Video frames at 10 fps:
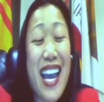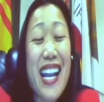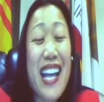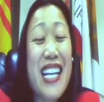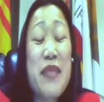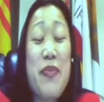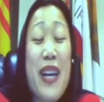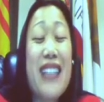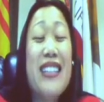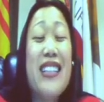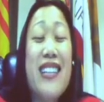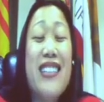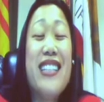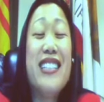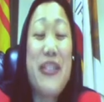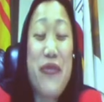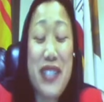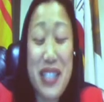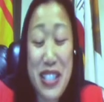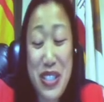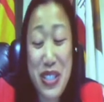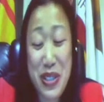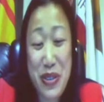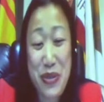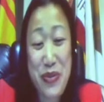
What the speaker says: And I expect nothing different this year.